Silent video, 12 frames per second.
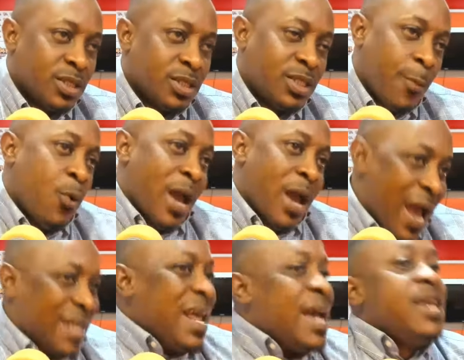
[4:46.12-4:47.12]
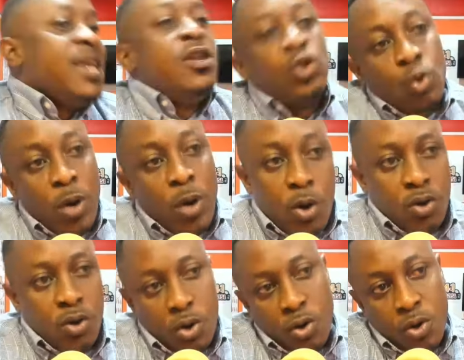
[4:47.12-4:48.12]
Simple, a idea he needs to work
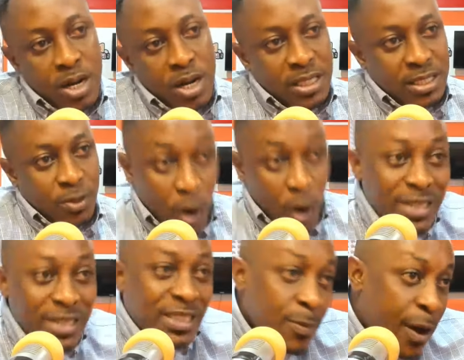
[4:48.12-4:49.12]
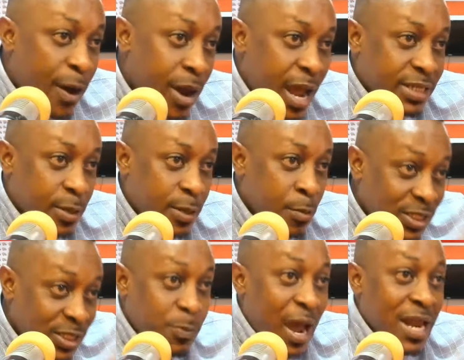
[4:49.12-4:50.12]
on it. Because now, as a time of hair,
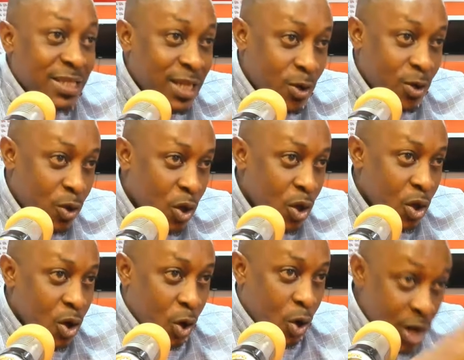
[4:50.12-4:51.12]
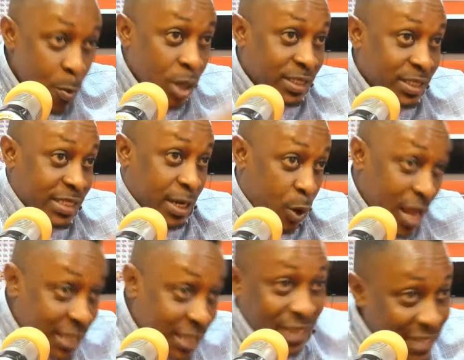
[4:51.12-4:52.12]
Moses by any scene, only Moses
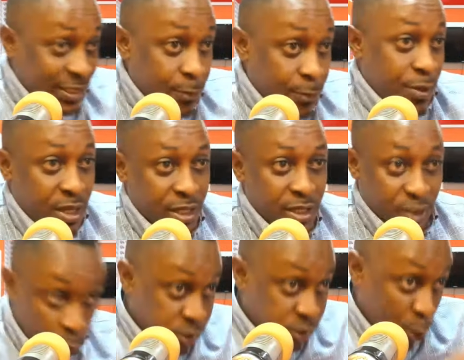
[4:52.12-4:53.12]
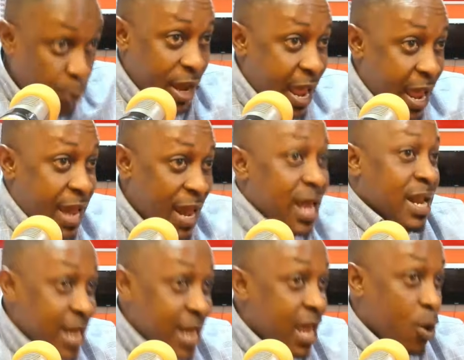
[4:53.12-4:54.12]
acquired tassel be so here,
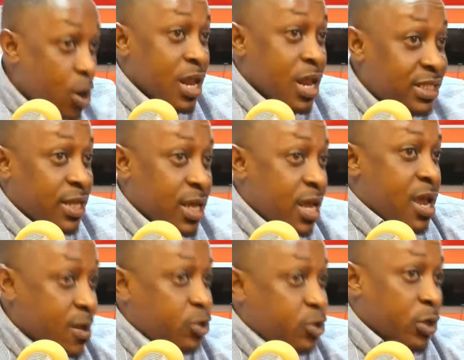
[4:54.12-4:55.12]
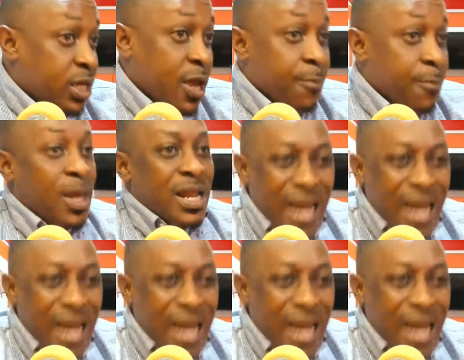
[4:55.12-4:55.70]
not equal it a end of the game.